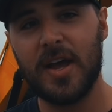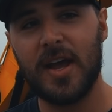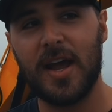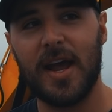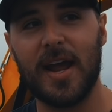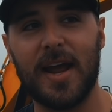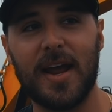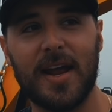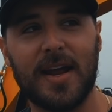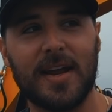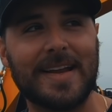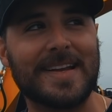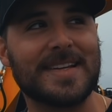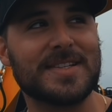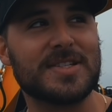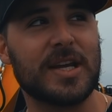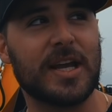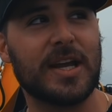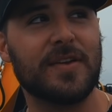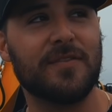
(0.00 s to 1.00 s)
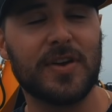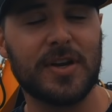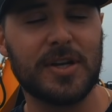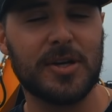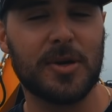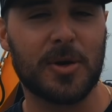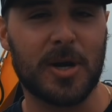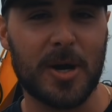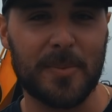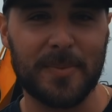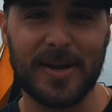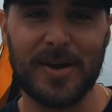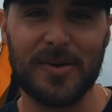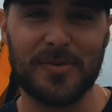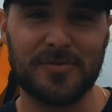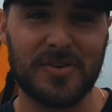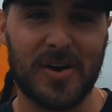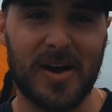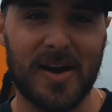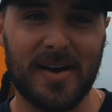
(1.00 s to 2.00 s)
an insane video coming out
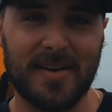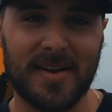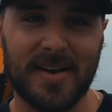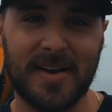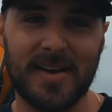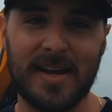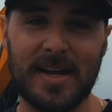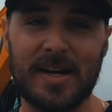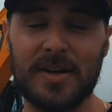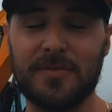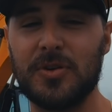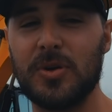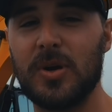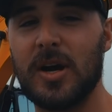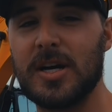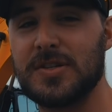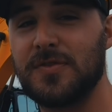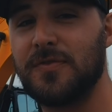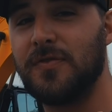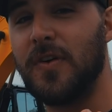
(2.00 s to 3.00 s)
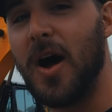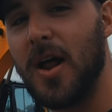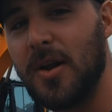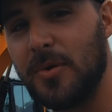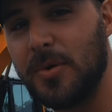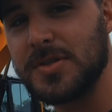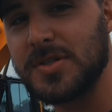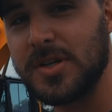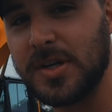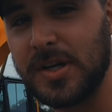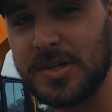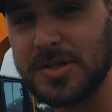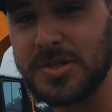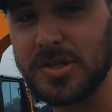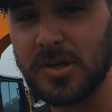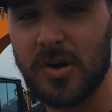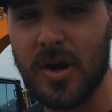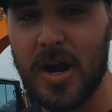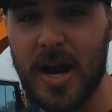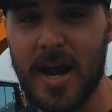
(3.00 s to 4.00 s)
Friday. And if you guys follow us on
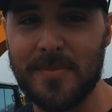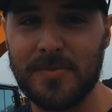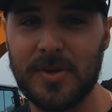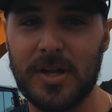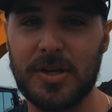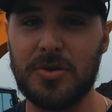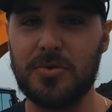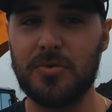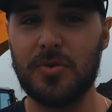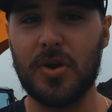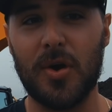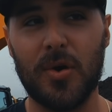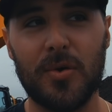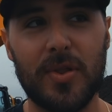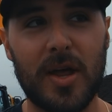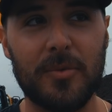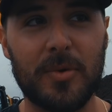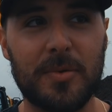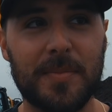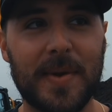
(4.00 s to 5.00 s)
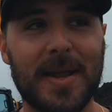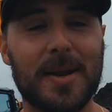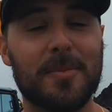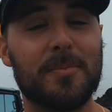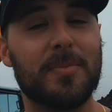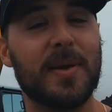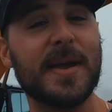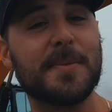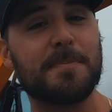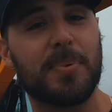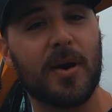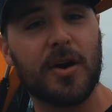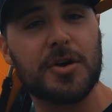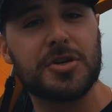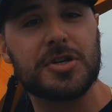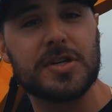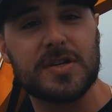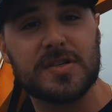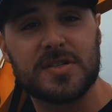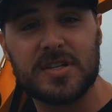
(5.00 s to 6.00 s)
Instagram, then you know that we made a big
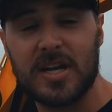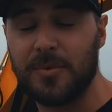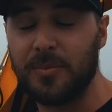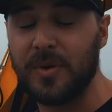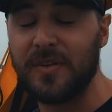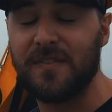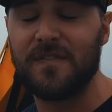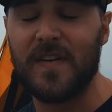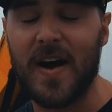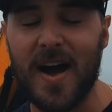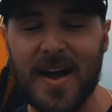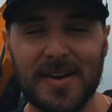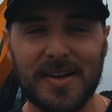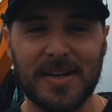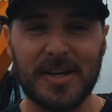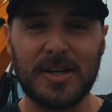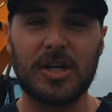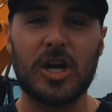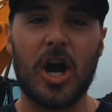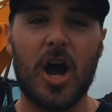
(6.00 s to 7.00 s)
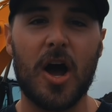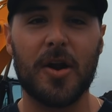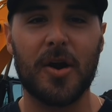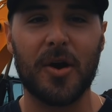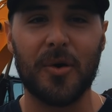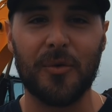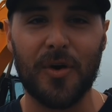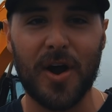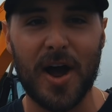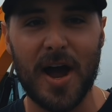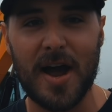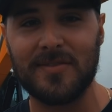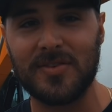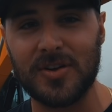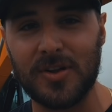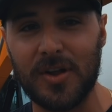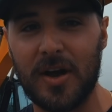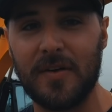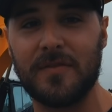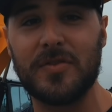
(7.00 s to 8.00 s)
purchase and we finally got
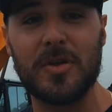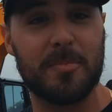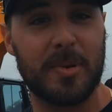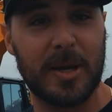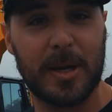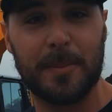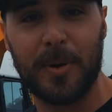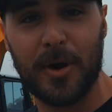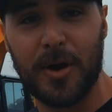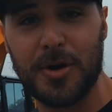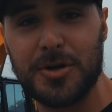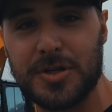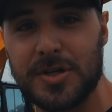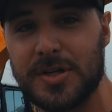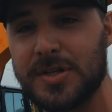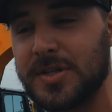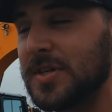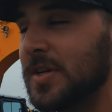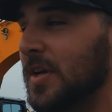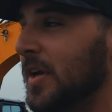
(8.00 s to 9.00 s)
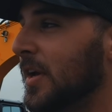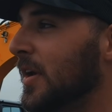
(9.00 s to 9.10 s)
arrival of the big purchase.